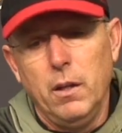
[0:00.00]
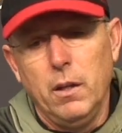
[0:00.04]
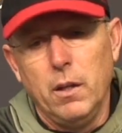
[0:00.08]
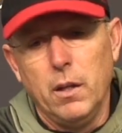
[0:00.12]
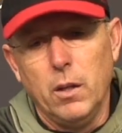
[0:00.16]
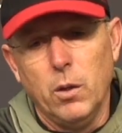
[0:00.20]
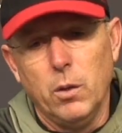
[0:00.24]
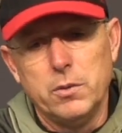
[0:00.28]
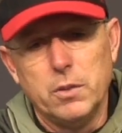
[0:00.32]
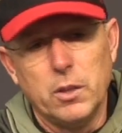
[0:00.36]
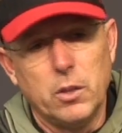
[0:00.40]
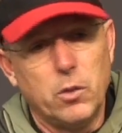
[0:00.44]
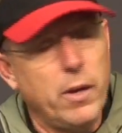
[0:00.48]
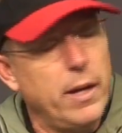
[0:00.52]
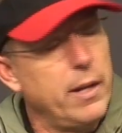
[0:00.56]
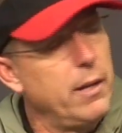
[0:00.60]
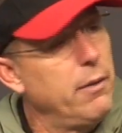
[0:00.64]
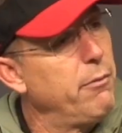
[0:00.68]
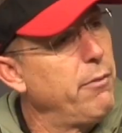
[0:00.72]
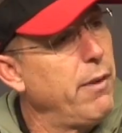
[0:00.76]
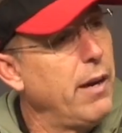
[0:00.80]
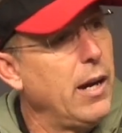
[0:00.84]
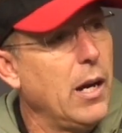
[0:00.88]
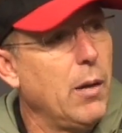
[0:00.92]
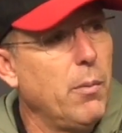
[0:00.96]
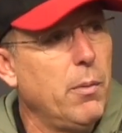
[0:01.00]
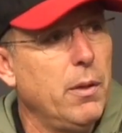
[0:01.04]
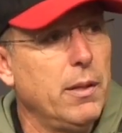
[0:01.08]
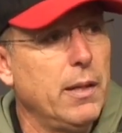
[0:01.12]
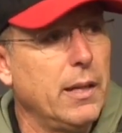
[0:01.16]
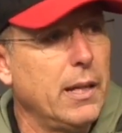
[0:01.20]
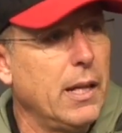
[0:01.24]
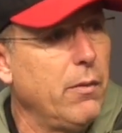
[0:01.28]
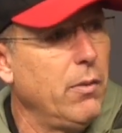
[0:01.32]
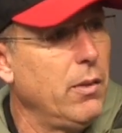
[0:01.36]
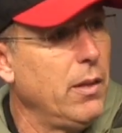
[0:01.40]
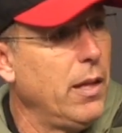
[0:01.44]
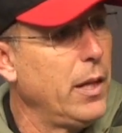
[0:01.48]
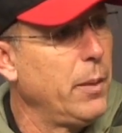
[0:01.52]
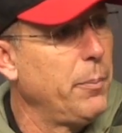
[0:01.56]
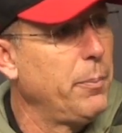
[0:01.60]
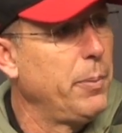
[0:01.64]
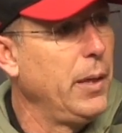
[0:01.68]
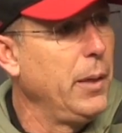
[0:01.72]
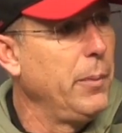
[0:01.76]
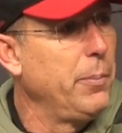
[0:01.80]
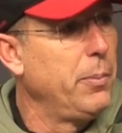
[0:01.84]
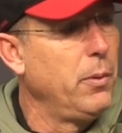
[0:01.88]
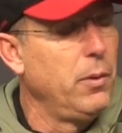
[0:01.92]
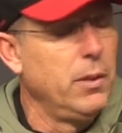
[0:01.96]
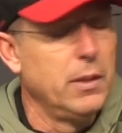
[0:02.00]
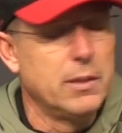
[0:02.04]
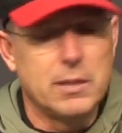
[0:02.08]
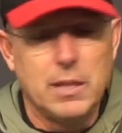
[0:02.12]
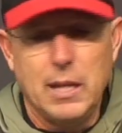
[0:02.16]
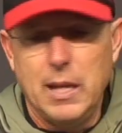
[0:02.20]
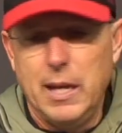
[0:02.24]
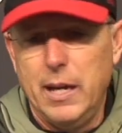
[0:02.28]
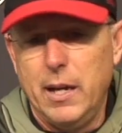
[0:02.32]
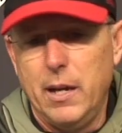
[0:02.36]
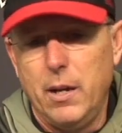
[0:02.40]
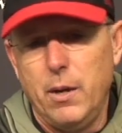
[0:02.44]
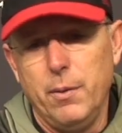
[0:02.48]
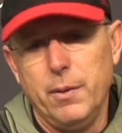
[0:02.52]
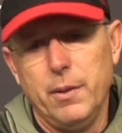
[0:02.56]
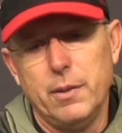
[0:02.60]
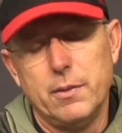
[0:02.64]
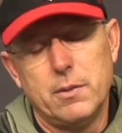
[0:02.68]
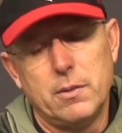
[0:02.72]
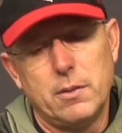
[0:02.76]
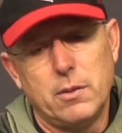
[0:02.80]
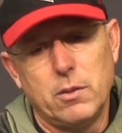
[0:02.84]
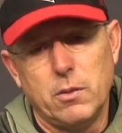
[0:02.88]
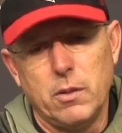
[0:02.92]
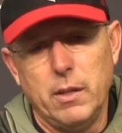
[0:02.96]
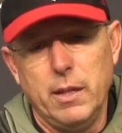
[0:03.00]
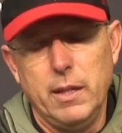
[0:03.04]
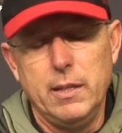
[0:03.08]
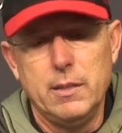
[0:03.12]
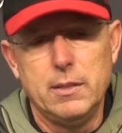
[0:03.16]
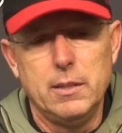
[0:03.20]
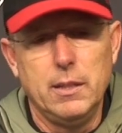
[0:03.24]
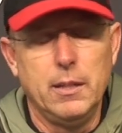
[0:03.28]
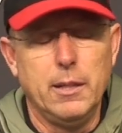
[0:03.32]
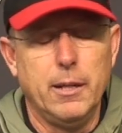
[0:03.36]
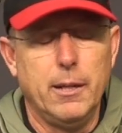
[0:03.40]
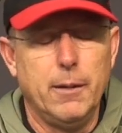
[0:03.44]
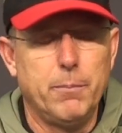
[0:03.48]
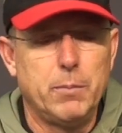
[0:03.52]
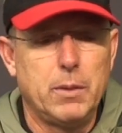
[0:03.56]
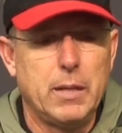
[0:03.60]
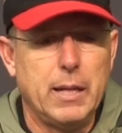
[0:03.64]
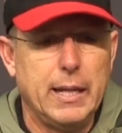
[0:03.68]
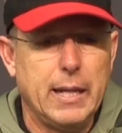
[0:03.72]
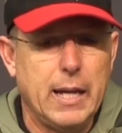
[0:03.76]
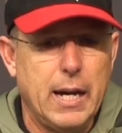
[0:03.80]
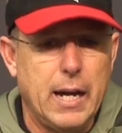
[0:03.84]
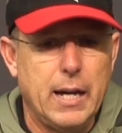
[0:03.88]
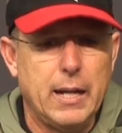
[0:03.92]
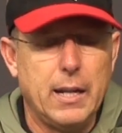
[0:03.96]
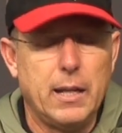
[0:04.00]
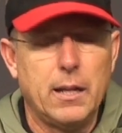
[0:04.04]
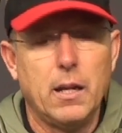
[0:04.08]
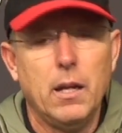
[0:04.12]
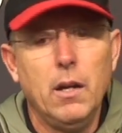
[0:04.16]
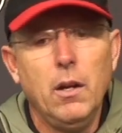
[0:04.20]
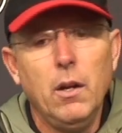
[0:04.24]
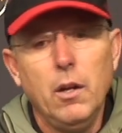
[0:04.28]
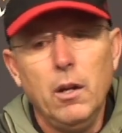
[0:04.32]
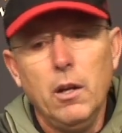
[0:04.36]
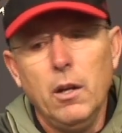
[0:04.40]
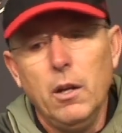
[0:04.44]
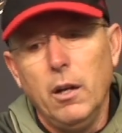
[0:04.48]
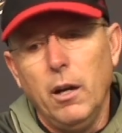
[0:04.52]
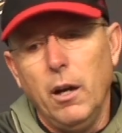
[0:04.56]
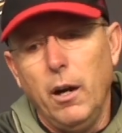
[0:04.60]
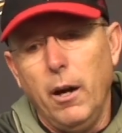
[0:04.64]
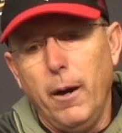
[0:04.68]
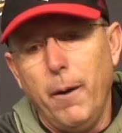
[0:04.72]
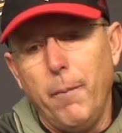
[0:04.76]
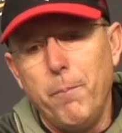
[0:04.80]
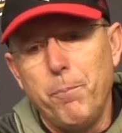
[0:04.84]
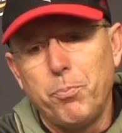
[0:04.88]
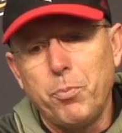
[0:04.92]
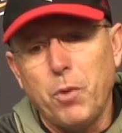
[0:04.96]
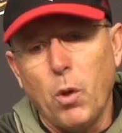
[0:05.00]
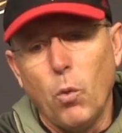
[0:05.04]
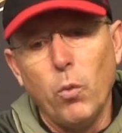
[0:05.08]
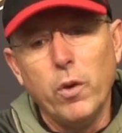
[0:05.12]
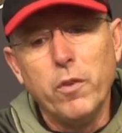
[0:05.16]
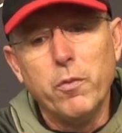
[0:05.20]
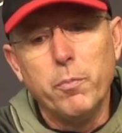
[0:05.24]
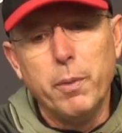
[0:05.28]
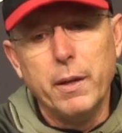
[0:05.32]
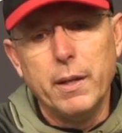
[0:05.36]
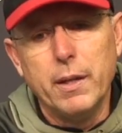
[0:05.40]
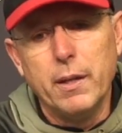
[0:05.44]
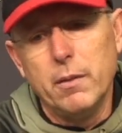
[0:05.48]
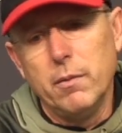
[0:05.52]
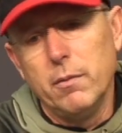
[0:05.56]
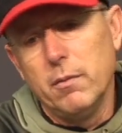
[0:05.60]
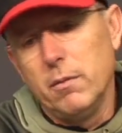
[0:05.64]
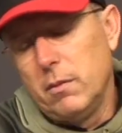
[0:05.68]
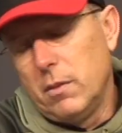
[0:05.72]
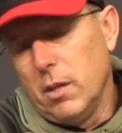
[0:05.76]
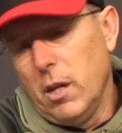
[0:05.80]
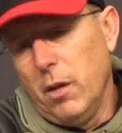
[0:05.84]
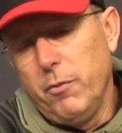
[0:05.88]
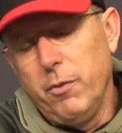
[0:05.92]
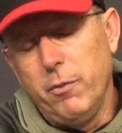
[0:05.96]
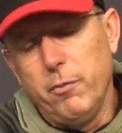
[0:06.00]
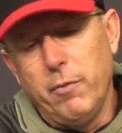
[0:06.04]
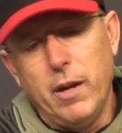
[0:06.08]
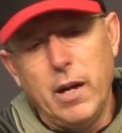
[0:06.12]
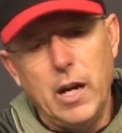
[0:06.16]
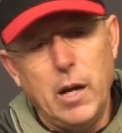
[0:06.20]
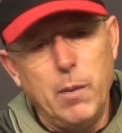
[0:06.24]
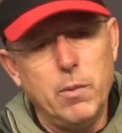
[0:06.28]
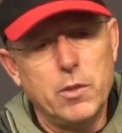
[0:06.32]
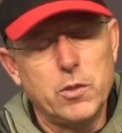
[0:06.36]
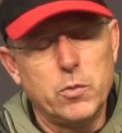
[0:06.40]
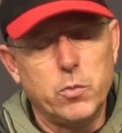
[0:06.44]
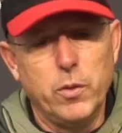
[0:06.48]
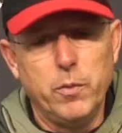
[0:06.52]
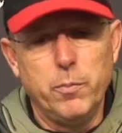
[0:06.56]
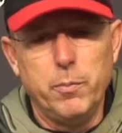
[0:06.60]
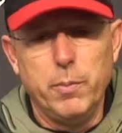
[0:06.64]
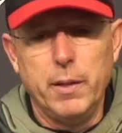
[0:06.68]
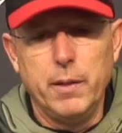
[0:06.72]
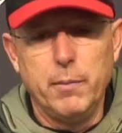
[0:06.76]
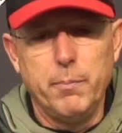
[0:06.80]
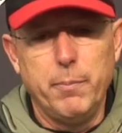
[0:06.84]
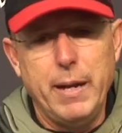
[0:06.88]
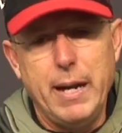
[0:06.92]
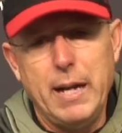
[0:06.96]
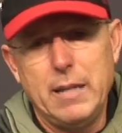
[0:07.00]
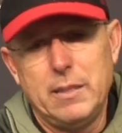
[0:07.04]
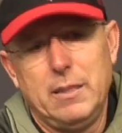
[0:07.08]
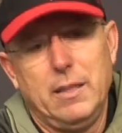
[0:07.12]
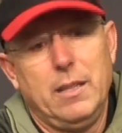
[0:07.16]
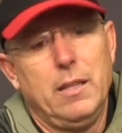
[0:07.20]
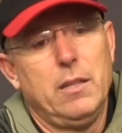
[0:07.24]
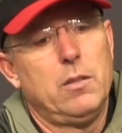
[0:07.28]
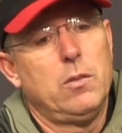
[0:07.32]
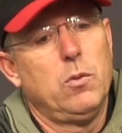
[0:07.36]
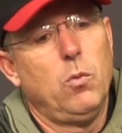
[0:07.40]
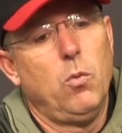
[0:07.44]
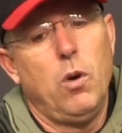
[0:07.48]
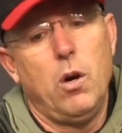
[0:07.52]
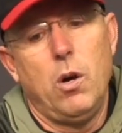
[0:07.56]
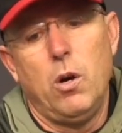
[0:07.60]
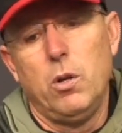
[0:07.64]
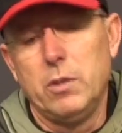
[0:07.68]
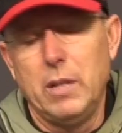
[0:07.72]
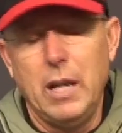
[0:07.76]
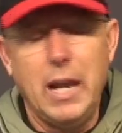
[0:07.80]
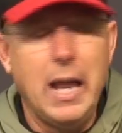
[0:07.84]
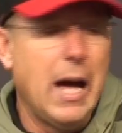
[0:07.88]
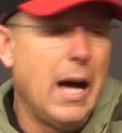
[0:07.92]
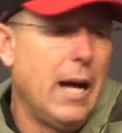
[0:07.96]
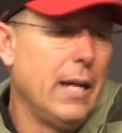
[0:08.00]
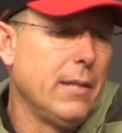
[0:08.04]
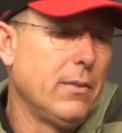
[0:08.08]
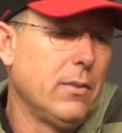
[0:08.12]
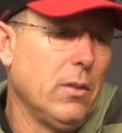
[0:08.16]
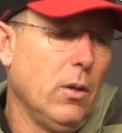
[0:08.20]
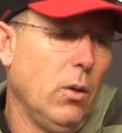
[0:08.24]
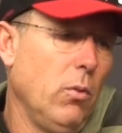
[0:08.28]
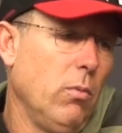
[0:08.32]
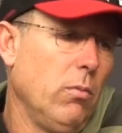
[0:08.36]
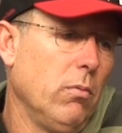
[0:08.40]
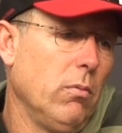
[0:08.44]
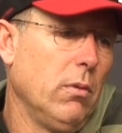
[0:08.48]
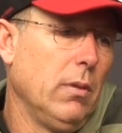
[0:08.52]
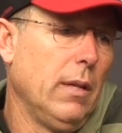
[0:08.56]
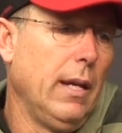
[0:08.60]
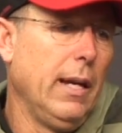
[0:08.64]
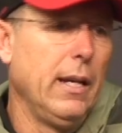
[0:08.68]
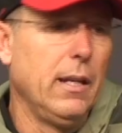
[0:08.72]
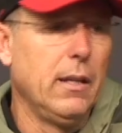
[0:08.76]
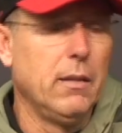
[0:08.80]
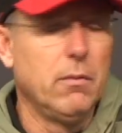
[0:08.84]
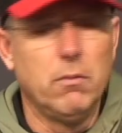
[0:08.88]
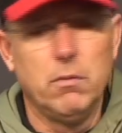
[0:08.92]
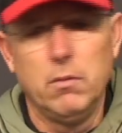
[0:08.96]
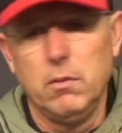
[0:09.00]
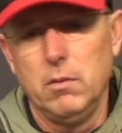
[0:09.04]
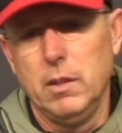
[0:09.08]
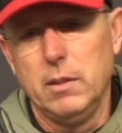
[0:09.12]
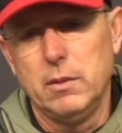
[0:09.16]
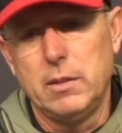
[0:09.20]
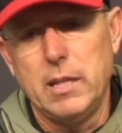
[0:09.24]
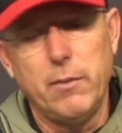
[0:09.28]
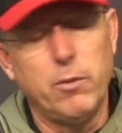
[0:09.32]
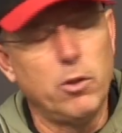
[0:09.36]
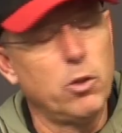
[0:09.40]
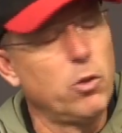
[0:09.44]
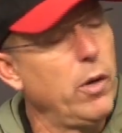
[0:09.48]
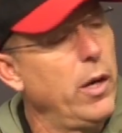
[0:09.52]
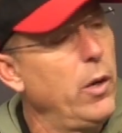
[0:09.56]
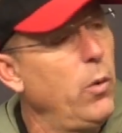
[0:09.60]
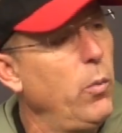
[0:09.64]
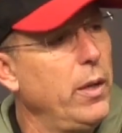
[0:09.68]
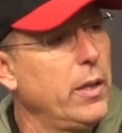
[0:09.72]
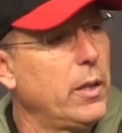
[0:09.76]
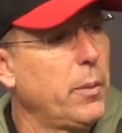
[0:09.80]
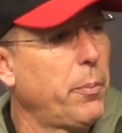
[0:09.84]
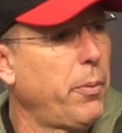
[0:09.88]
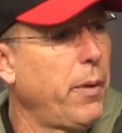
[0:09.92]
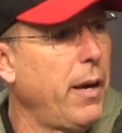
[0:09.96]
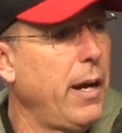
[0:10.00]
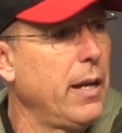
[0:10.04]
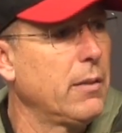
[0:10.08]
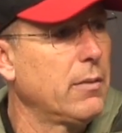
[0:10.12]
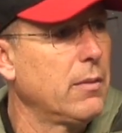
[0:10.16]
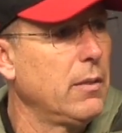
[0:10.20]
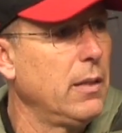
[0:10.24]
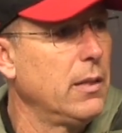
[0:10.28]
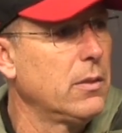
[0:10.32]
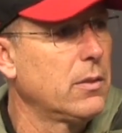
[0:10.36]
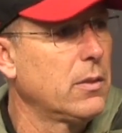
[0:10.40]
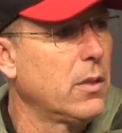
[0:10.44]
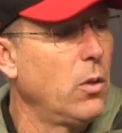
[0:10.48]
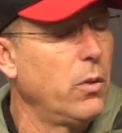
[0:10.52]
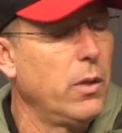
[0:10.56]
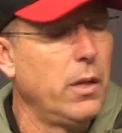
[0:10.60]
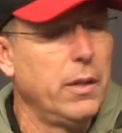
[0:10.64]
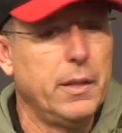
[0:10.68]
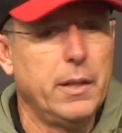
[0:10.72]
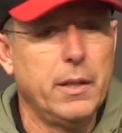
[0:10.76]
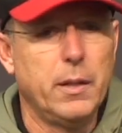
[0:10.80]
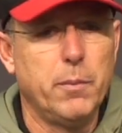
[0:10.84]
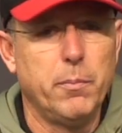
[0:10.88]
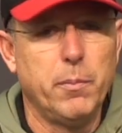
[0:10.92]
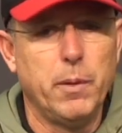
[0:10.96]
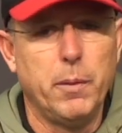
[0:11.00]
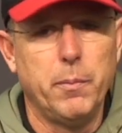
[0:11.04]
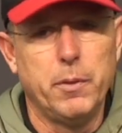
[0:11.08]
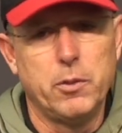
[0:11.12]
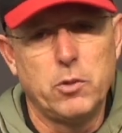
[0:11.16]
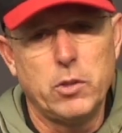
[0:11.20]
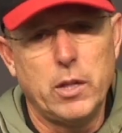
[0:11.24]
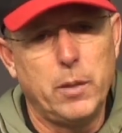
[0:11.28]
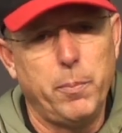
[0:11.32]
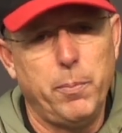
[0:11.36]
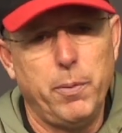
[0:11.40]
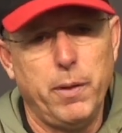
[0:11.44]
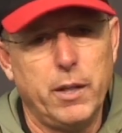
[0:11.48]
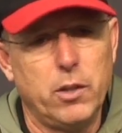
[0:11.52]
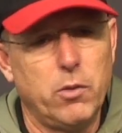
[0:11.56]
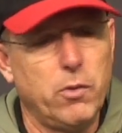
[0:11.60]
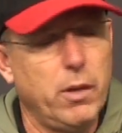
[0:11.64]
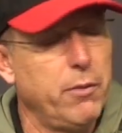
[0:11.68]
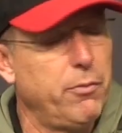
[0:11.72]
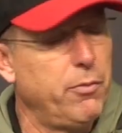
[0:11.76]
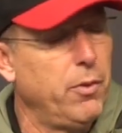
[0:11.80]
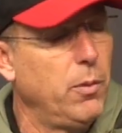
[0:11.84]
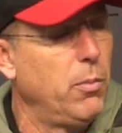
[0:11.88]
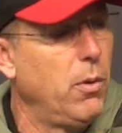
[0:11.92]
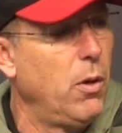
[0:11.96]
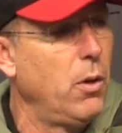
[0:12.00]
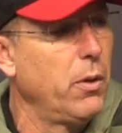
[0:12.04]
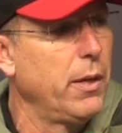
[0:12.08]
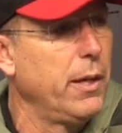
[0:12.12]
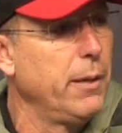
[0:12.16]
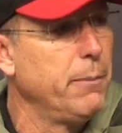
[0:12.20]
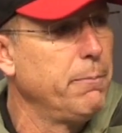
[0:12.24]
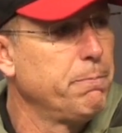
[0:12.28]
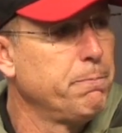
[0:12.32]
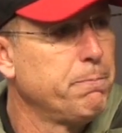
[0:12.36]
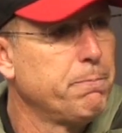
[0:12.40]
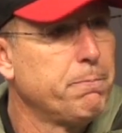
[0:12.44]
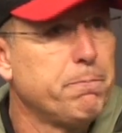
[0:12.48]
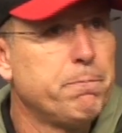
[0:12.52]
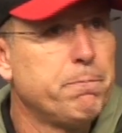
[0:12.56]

You know, it's a great environment. They have a lot of people. It's loud. It's crazy, chaotic. We've been in tough environments. We've been backs against the walls a lot. So, hey, let's have a great week of practice and let's go down there and try to play a great football game.